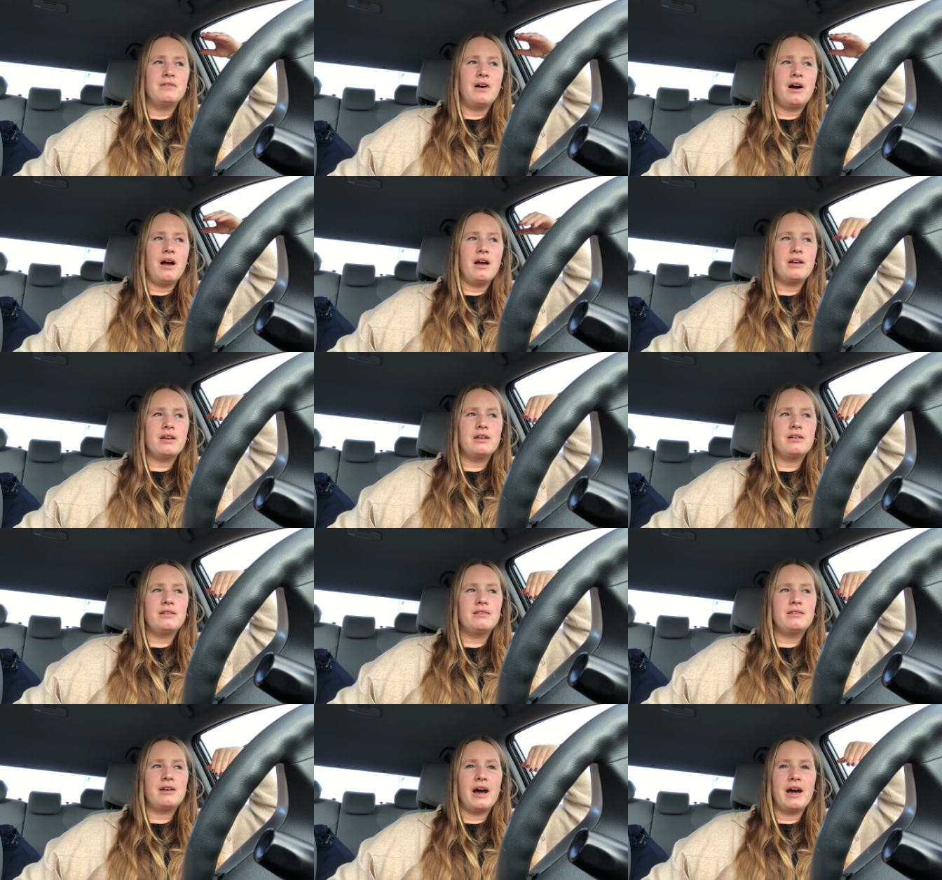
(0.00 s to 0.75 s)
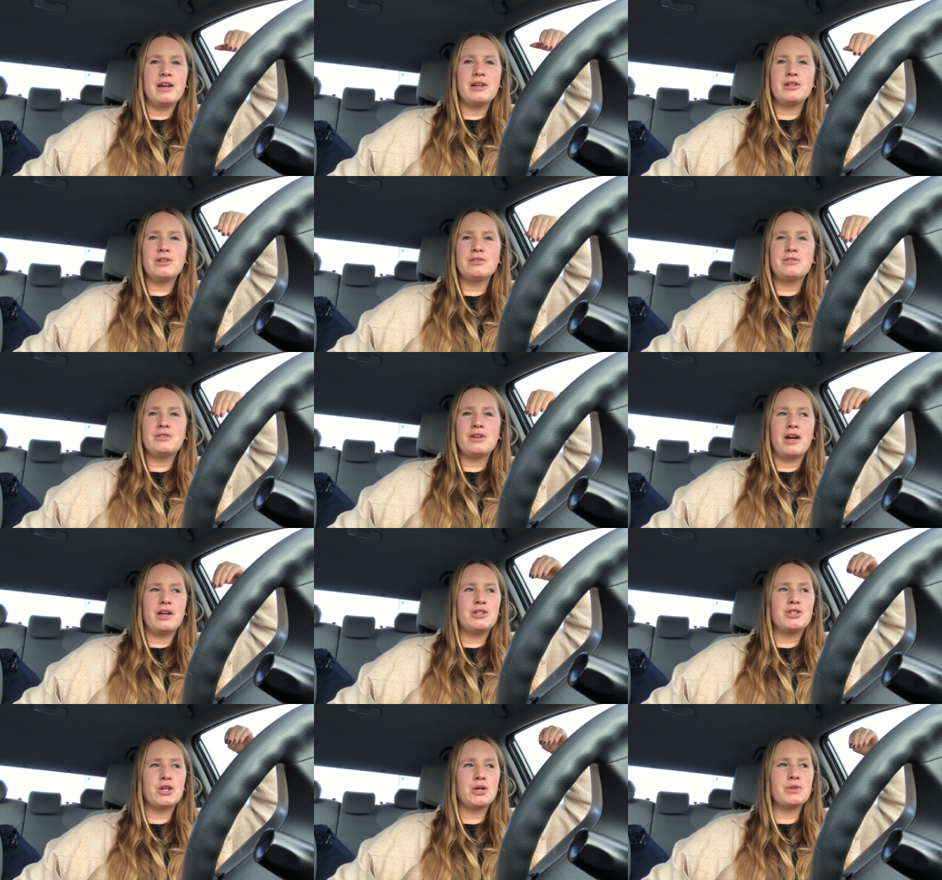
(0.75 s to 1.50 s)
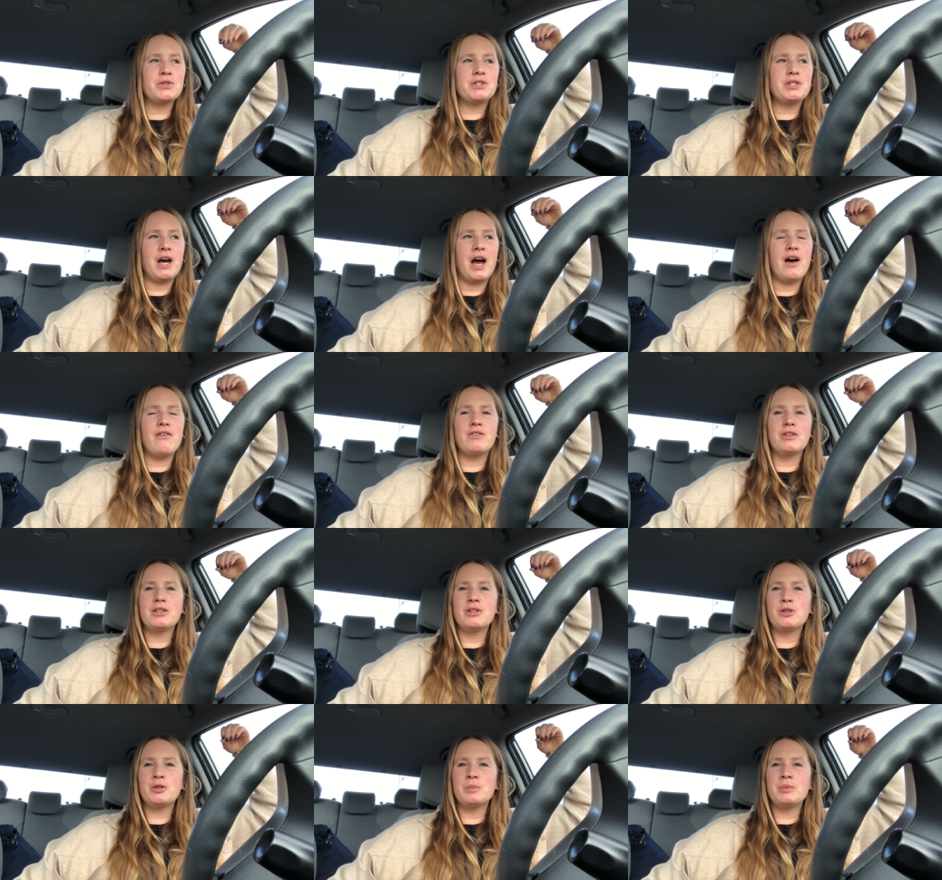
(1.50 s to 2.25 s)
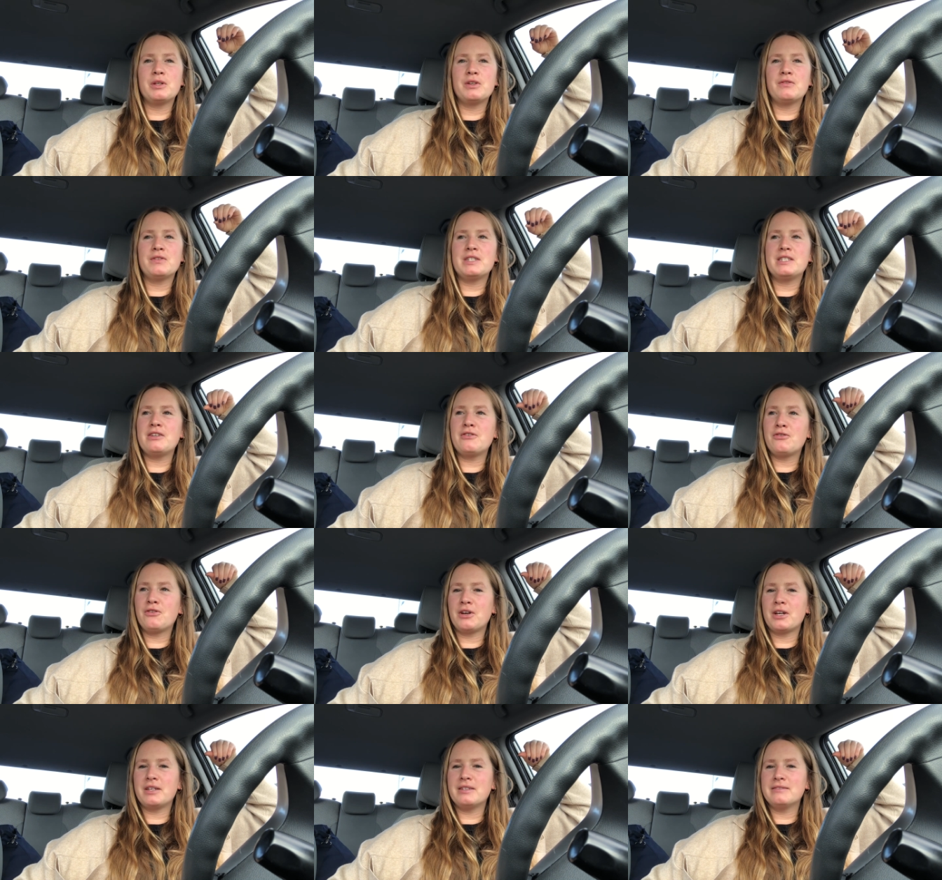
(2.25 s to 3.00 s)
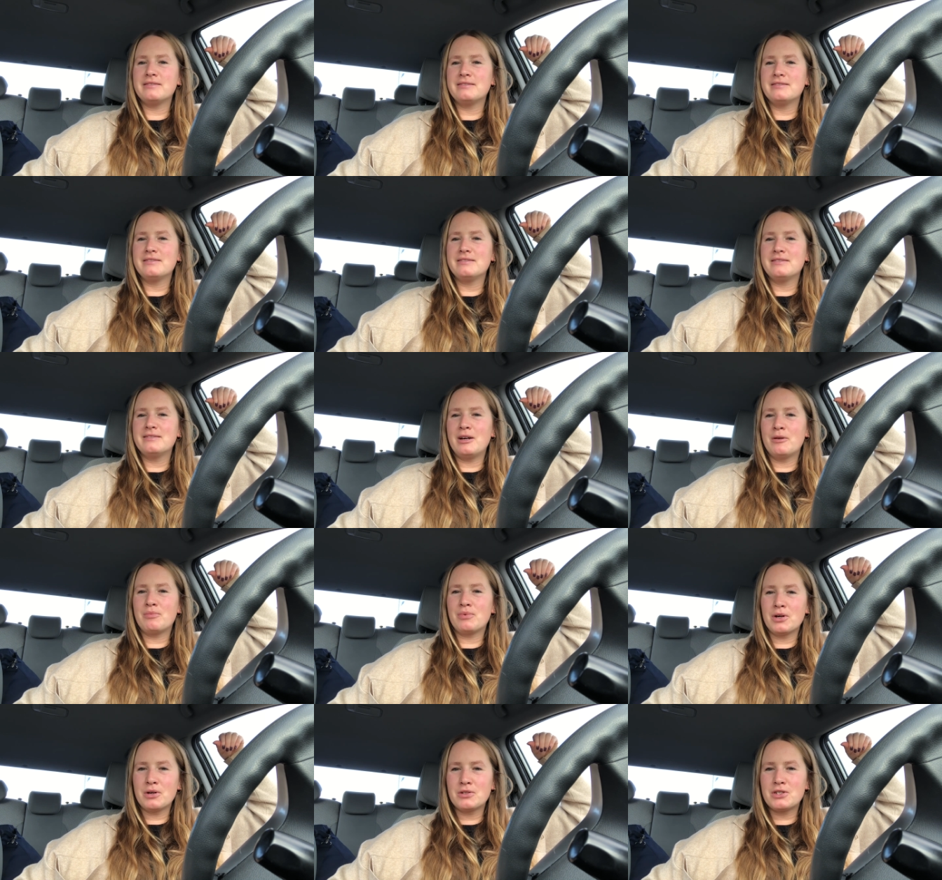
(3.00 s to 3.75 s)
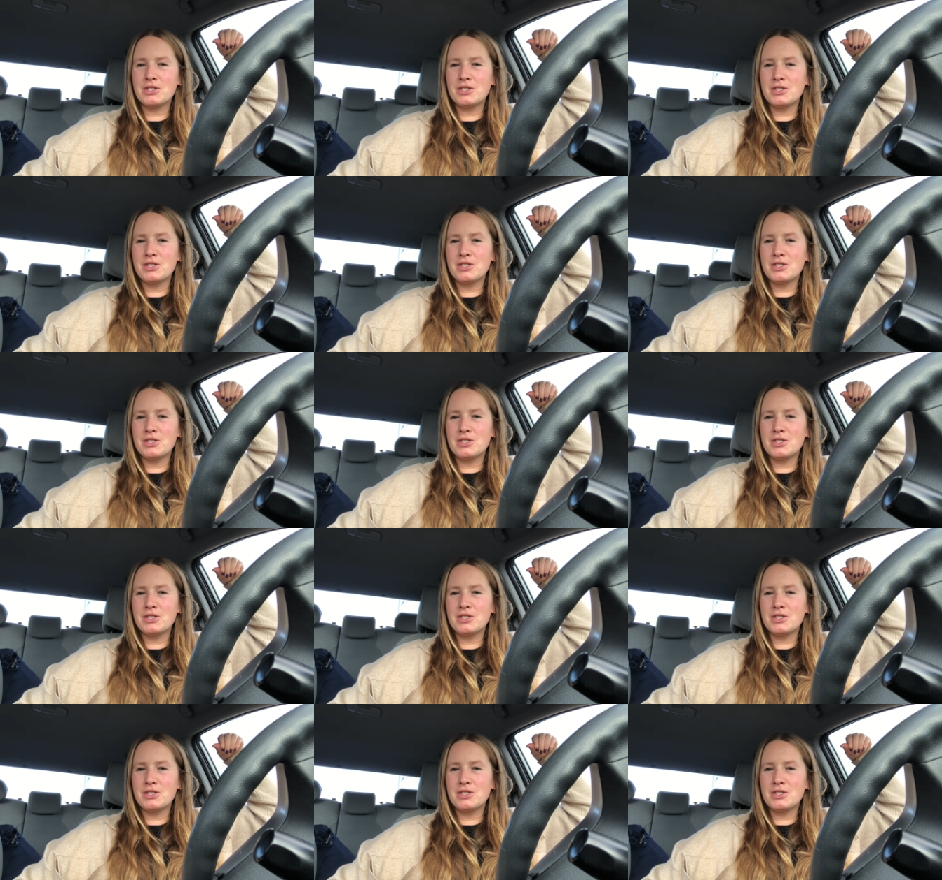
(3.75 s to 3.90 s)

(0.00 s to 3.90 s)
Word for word: I kind of I chose to have a little bit of a different approach